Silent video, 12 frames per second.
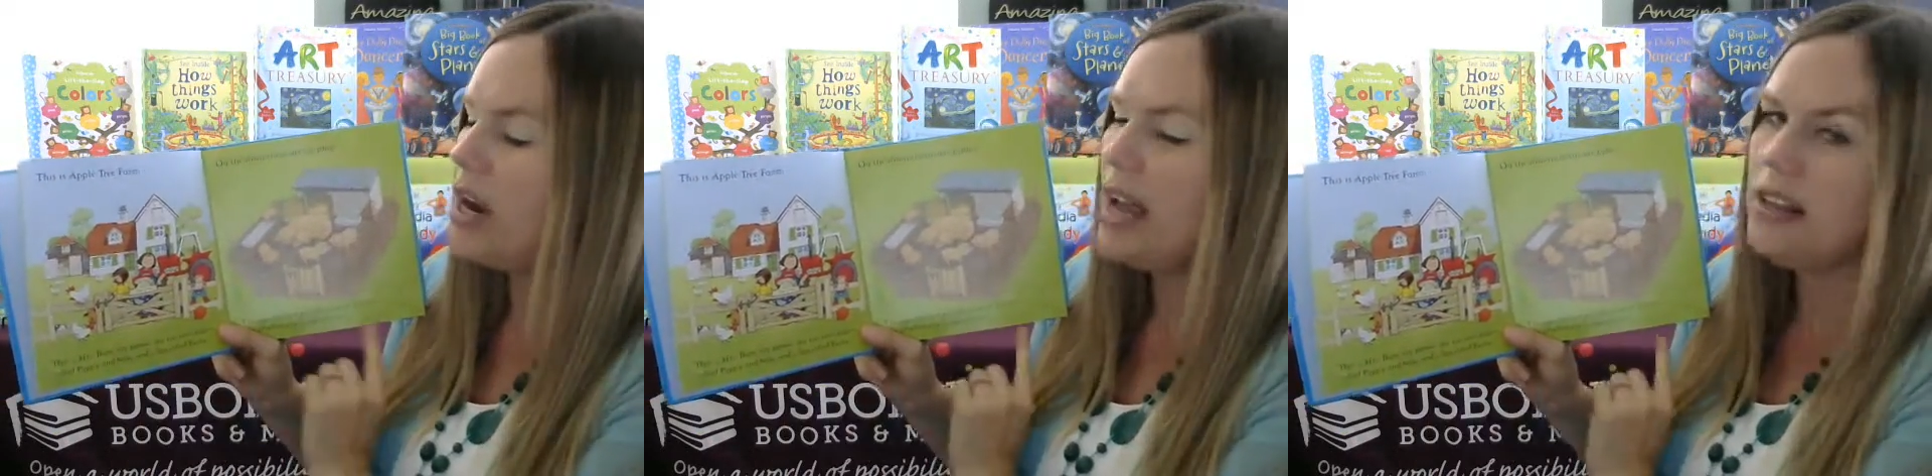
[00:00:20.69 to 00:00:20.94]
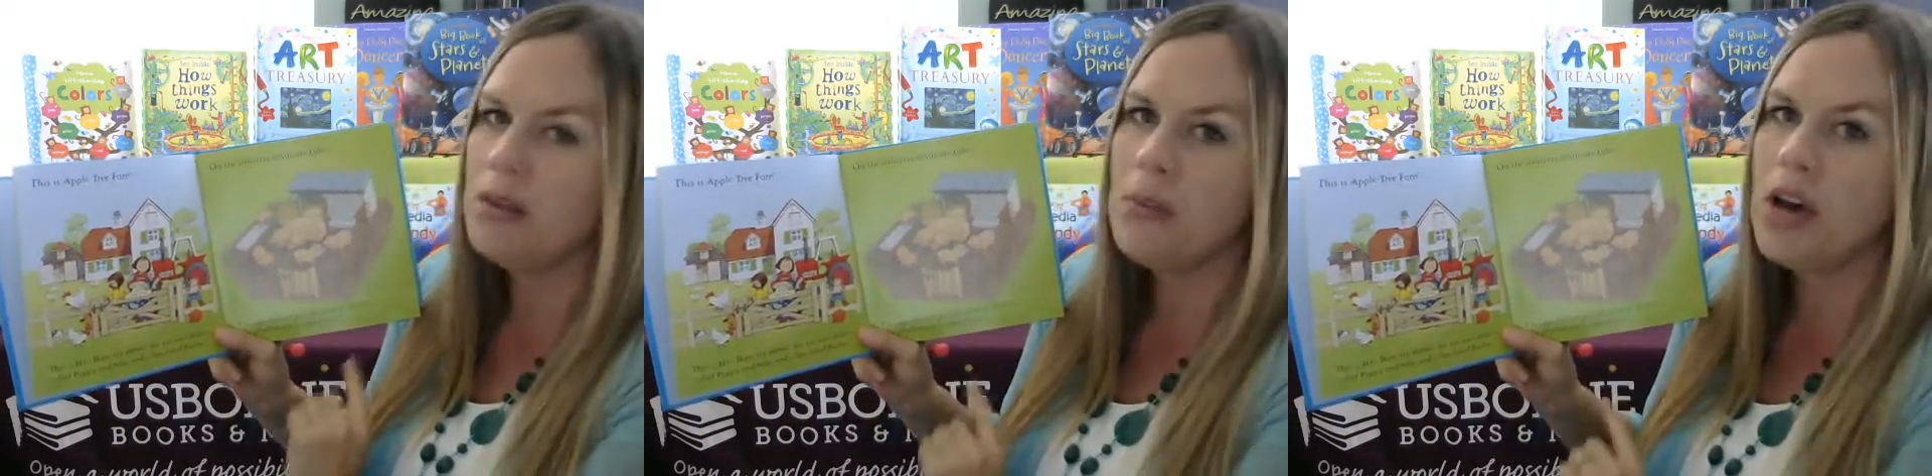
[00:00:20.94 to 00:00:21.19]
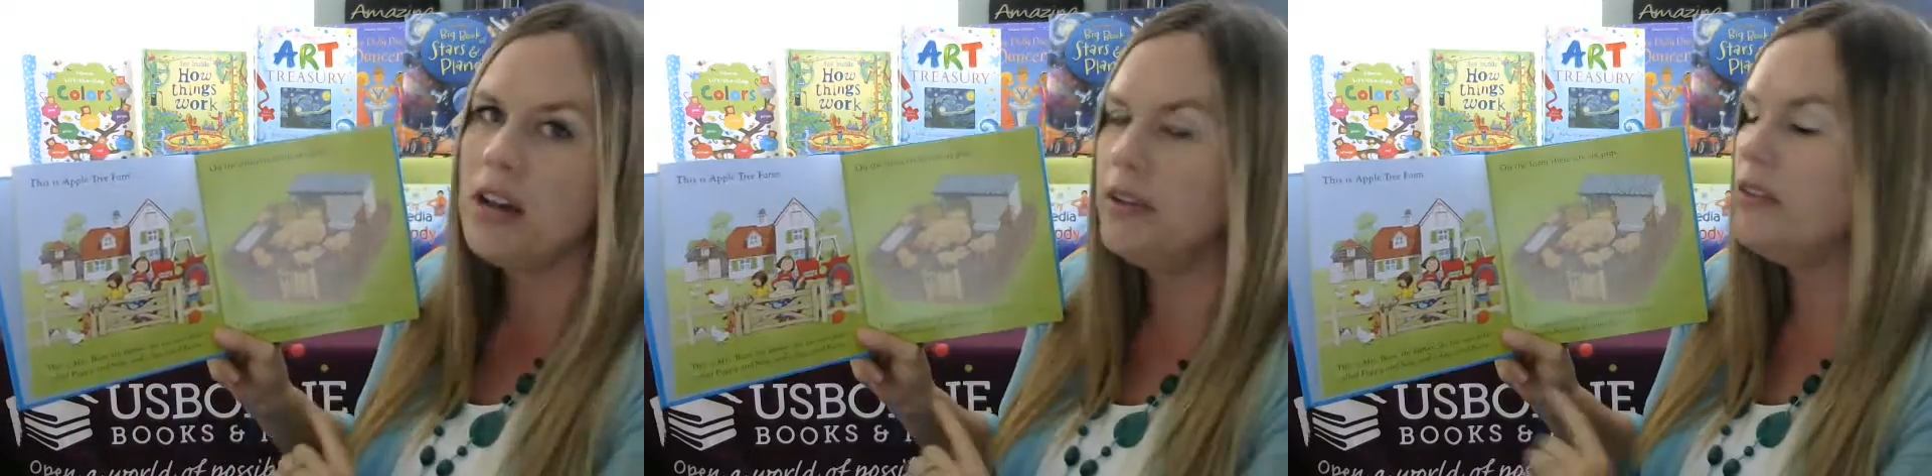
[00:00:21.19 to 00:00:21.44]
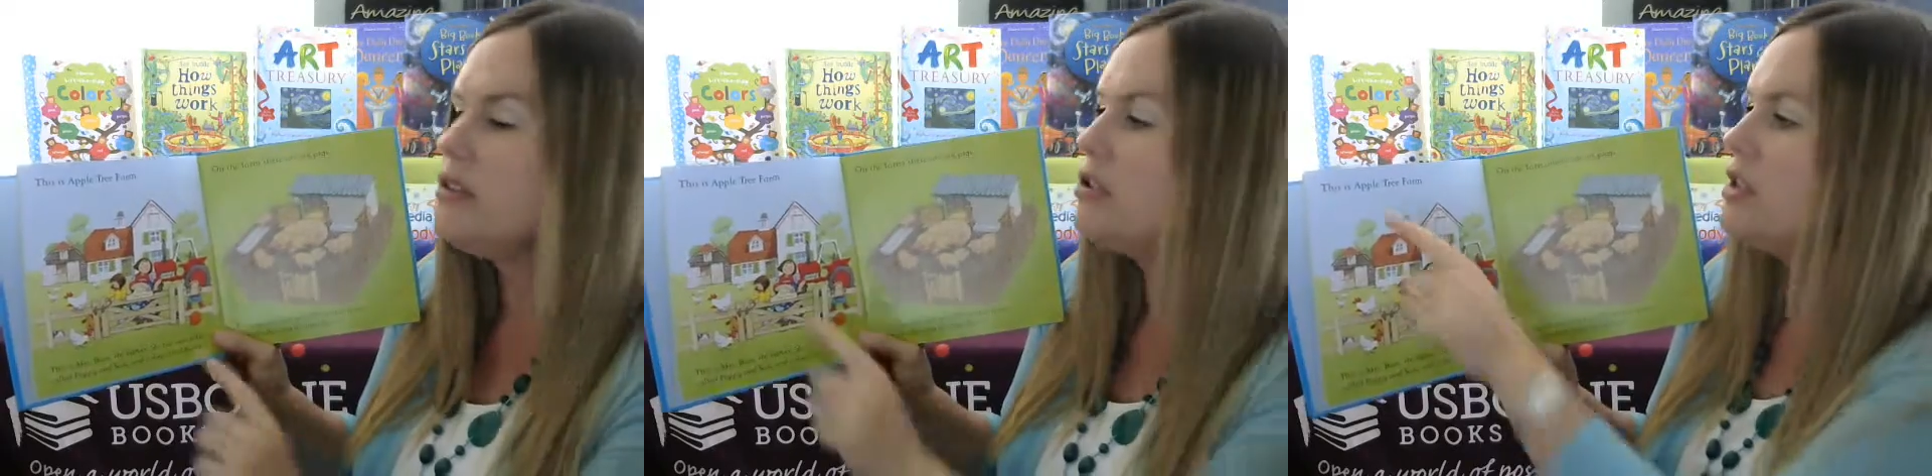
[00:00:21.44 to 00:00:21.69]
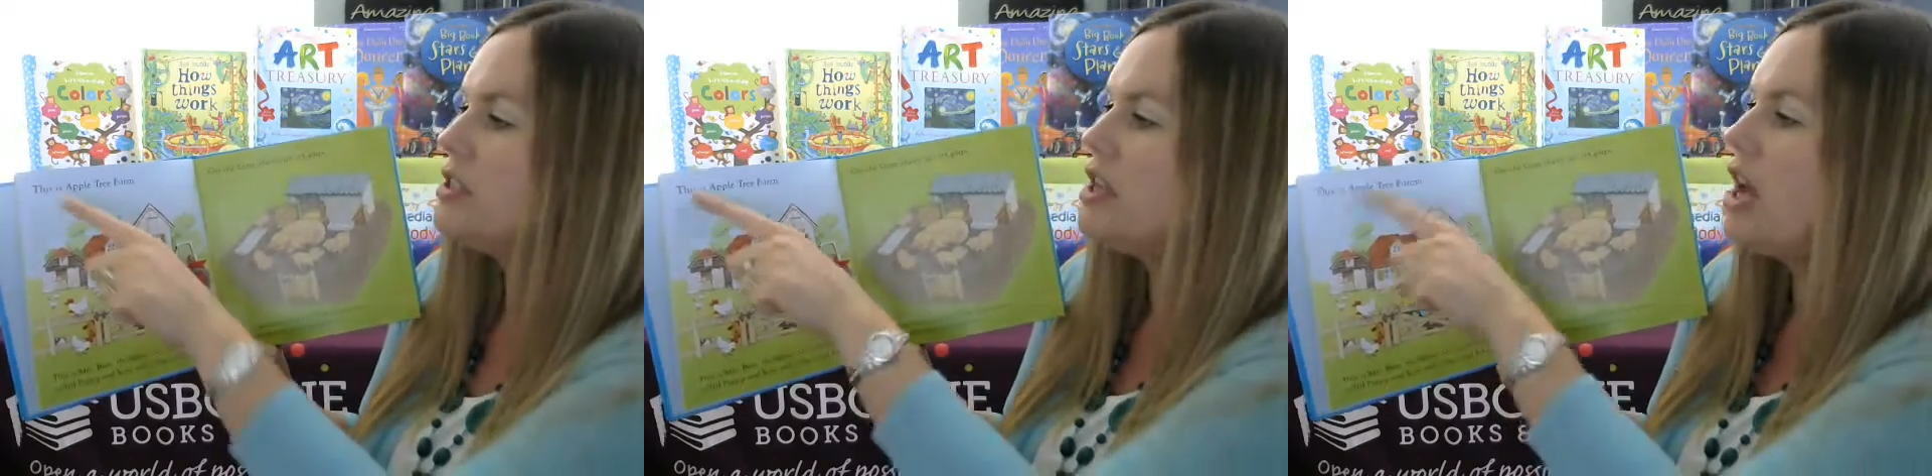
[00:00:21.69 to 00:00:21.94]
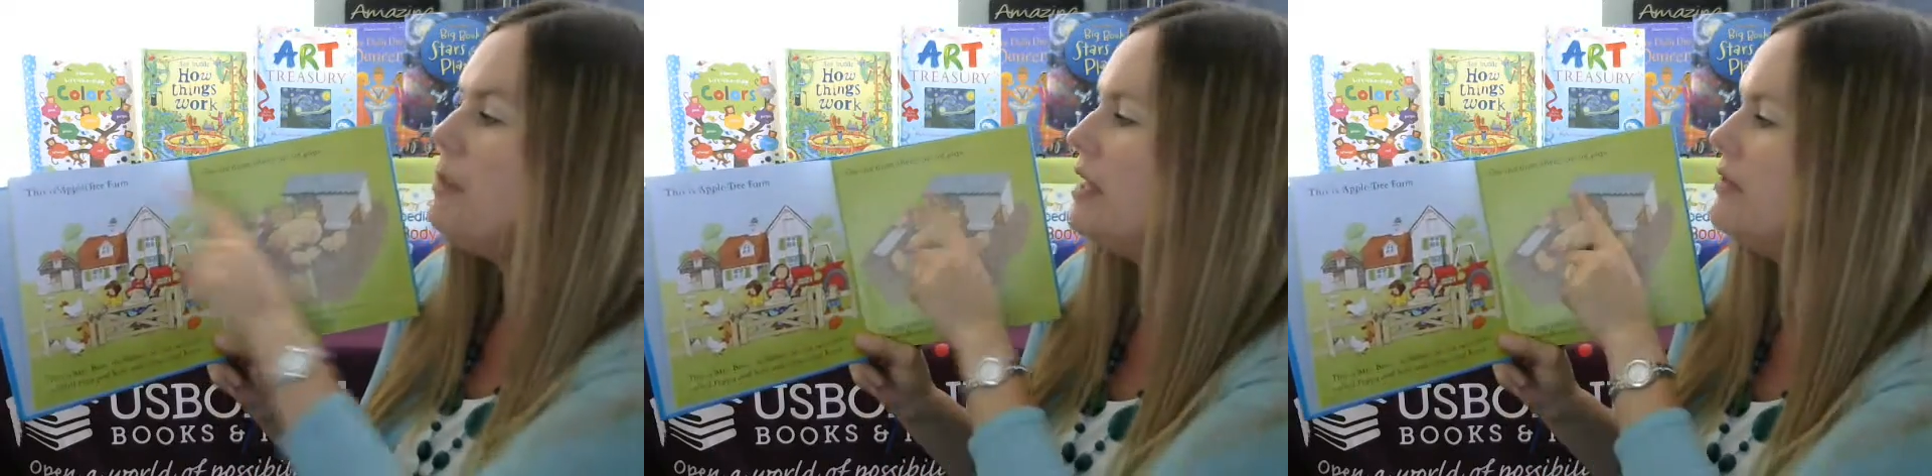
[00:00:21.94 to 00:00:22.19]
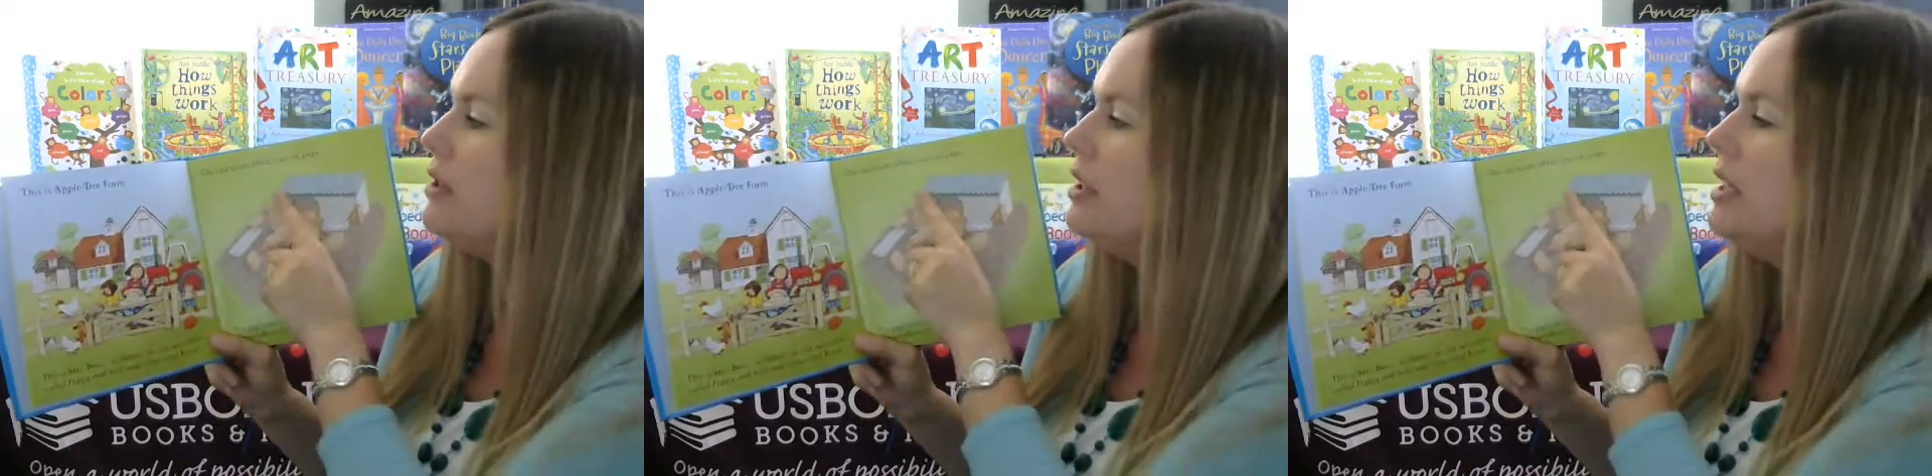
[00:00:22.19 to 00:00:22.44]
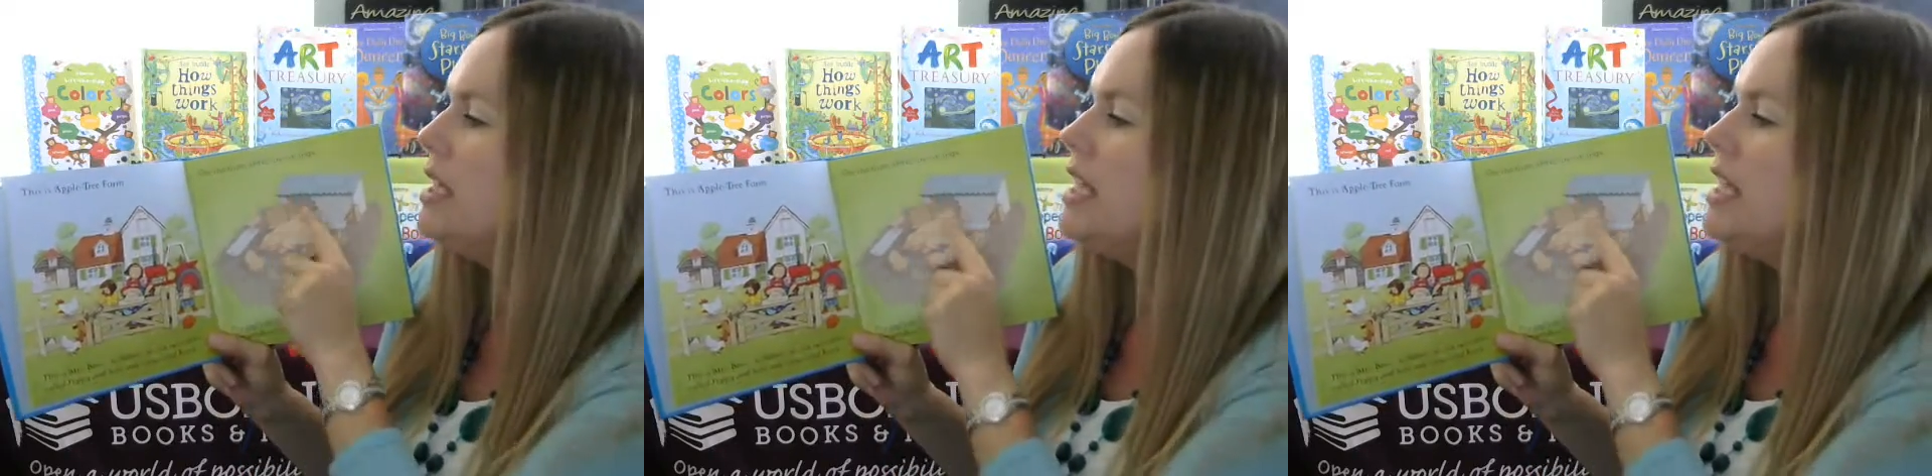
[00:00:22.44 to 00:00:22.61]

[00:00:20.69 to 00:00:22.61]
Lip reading: add in the bottom level. So the top level